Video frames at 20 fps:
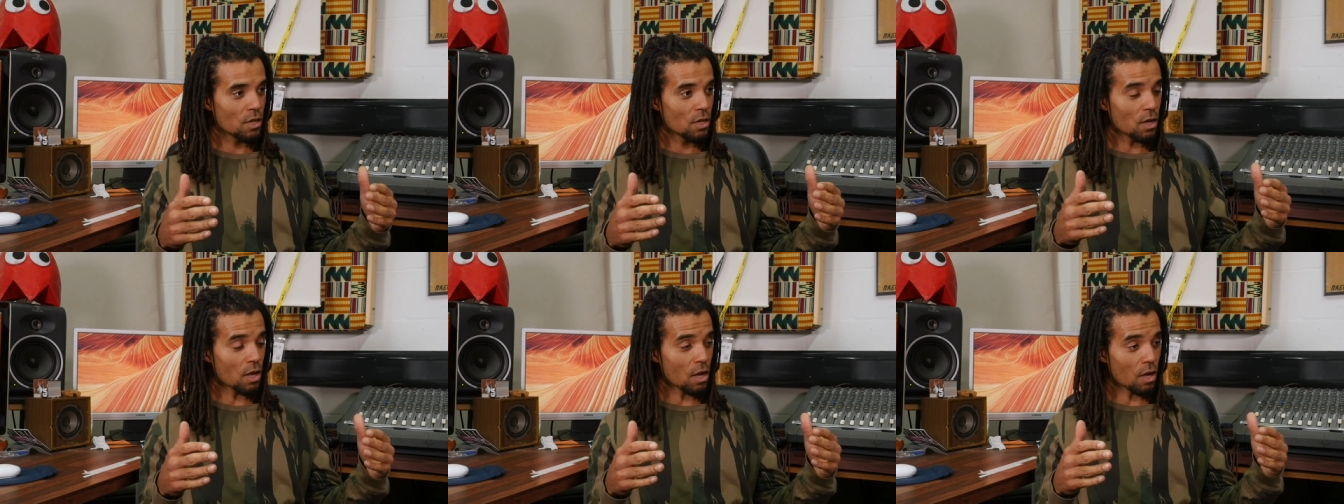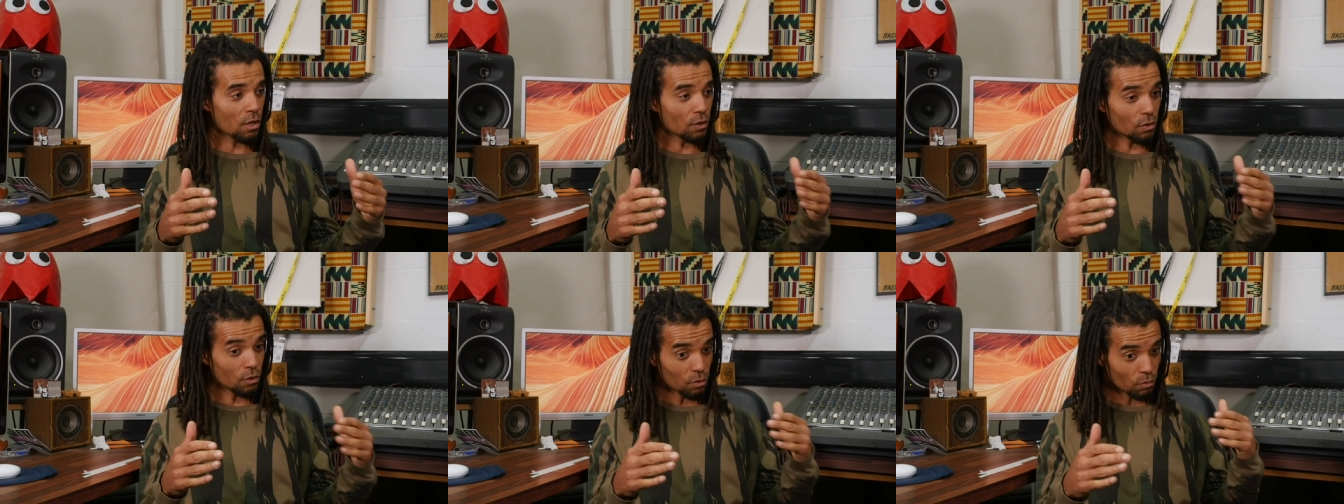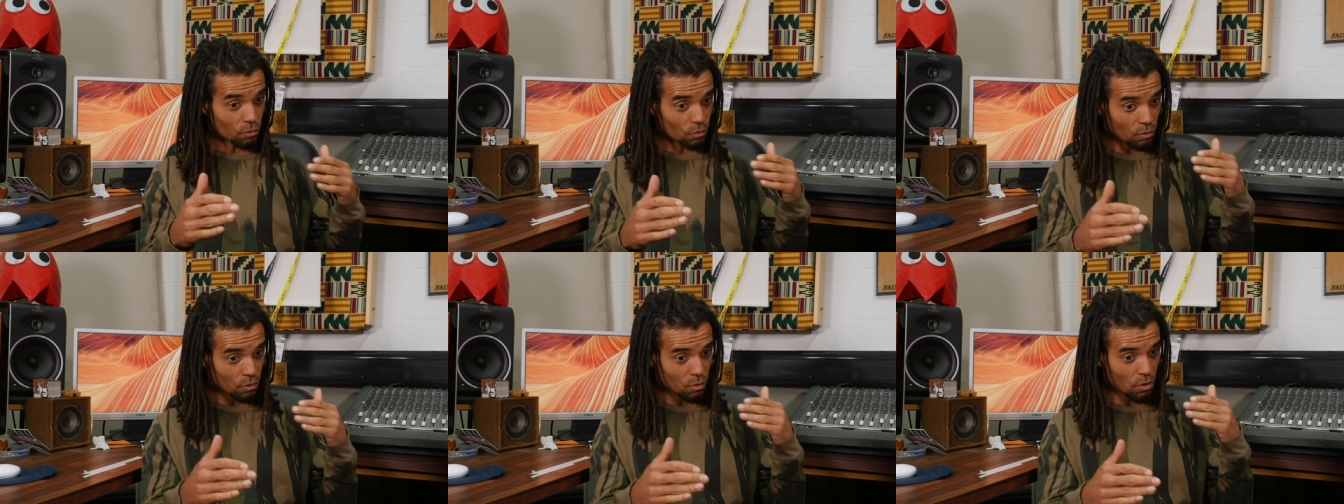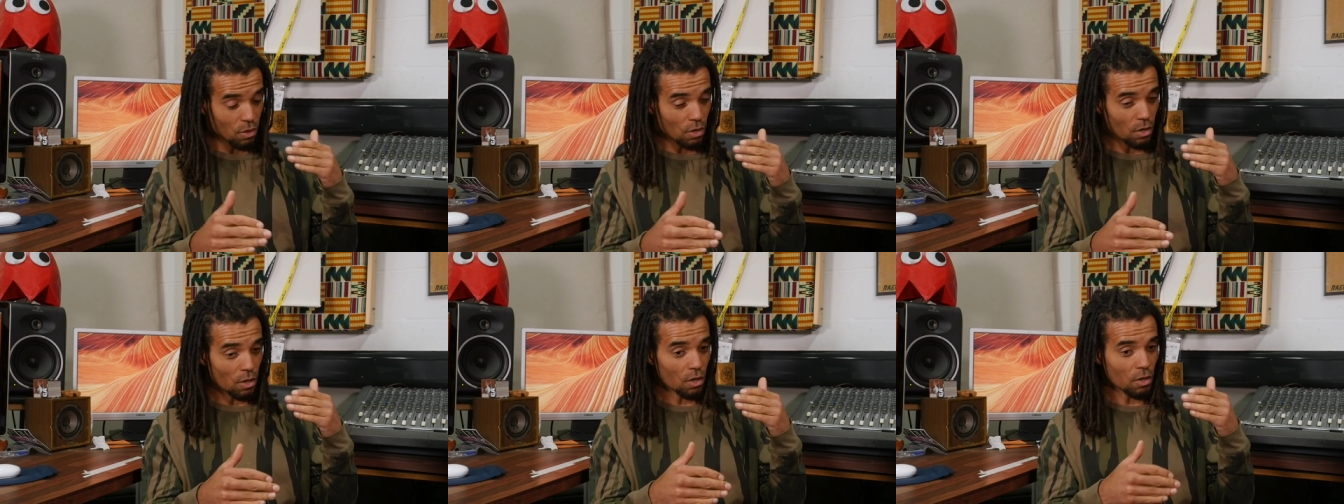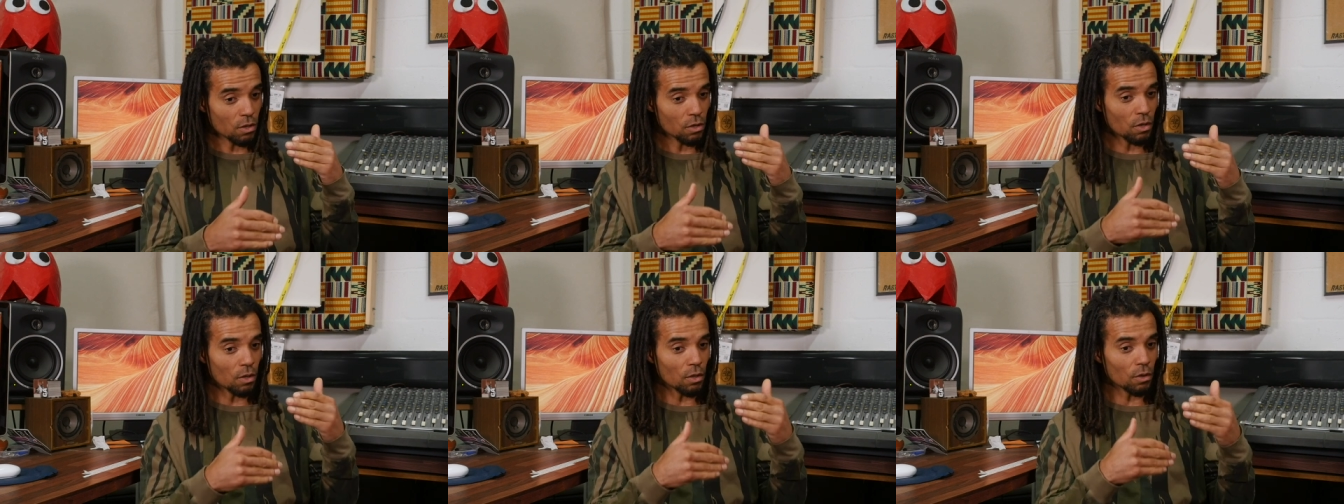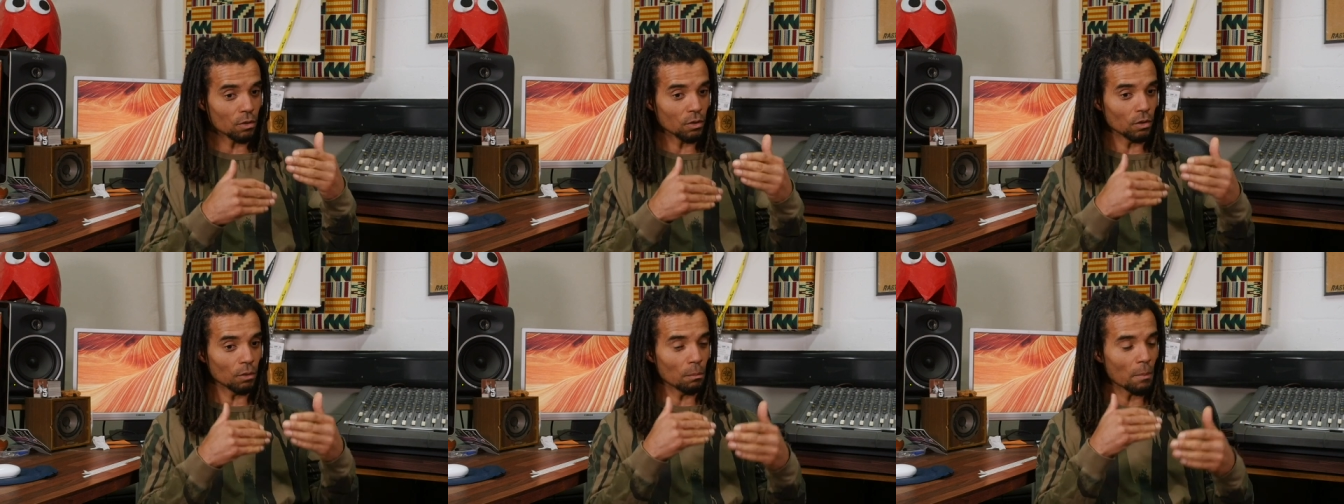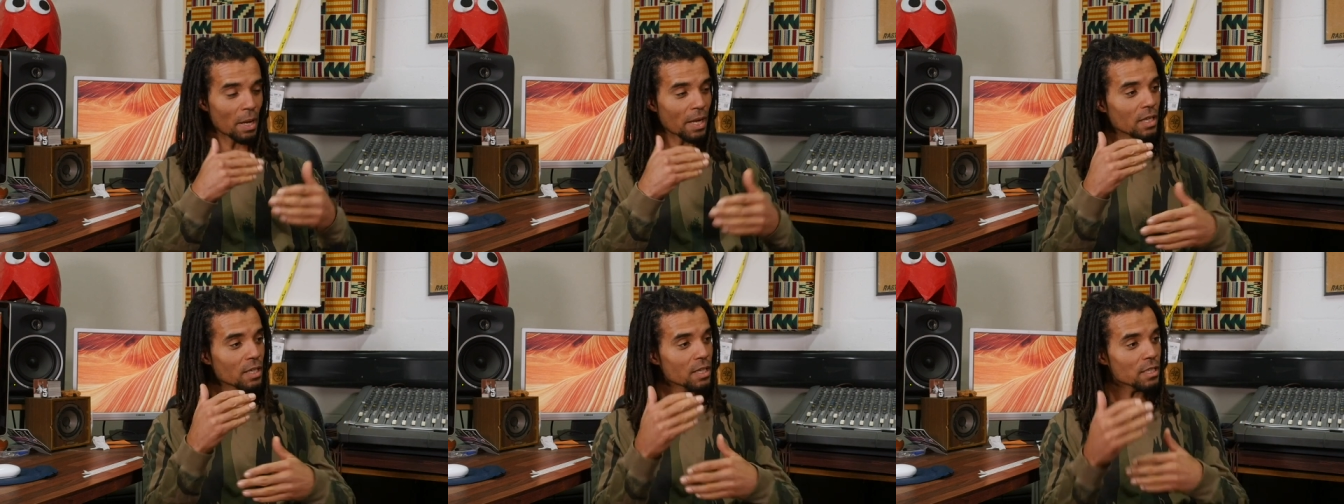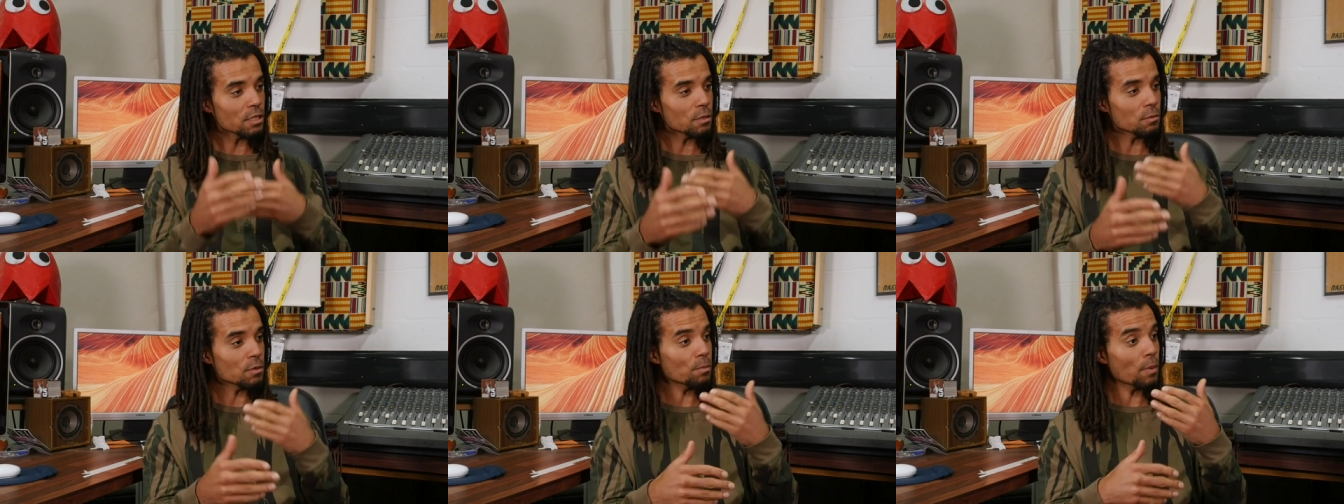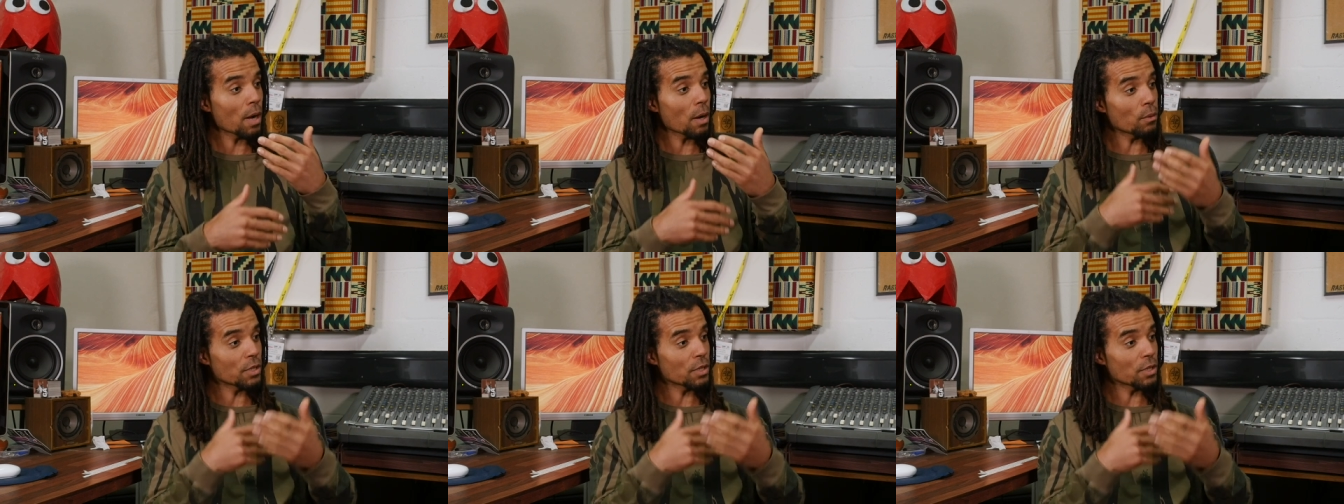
uh, the, the, the mechanisms by